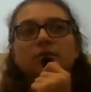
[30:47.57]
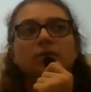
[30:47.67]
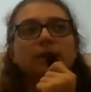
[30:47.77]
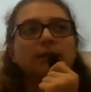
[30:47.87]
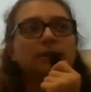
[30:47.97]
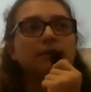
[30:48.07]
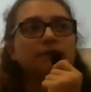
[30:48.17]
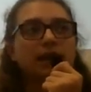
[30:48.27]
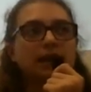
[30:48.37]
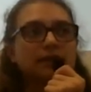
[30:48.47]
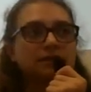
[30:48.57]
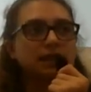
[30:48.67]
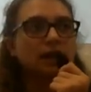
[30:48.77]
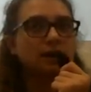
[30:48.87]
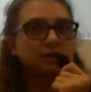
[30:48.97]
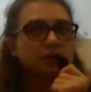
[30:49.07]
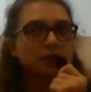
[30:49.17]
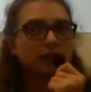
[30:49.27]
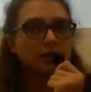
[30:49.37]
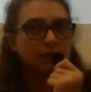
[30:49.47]
well, wait a minute, vein has
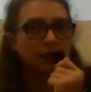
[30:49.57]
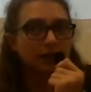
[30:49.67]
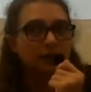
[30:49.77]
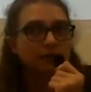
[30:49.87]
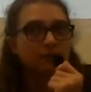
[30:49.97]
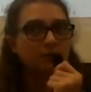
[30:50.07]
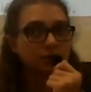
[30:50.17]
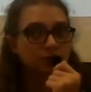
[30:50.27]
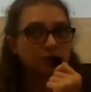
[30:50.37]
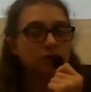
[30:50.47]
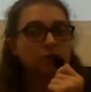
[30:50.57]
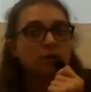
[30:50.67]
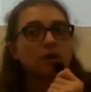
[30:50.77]
deoxygenated blood, which is true.